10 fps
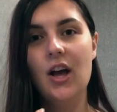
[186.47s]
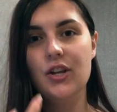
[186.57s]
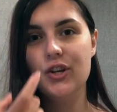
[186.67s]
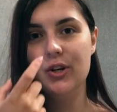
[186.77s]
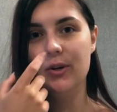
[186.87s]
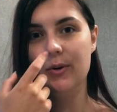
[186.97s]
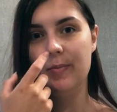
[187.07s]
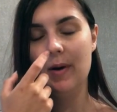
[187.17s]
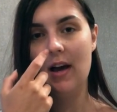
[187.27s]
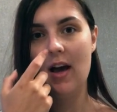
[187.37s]
a
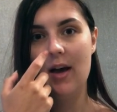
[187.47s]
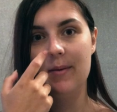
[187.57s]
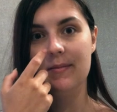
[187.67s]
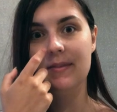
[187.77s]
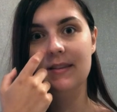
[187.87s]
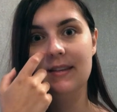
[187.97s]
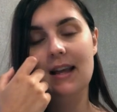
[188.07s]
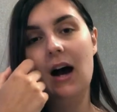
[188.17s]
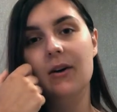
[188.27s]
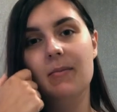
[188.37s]
tube
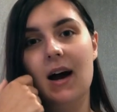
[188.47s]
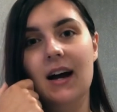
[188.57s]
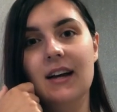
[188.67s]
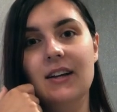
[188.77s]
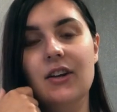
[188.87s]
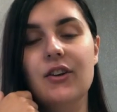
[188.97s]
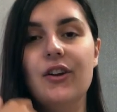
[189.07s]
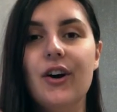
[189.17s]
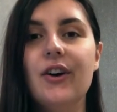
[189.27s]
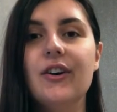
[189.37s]
down my
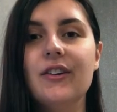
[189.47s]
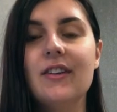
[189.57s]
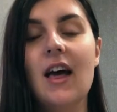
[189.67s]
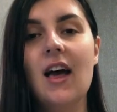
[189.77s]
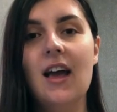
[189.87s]
nose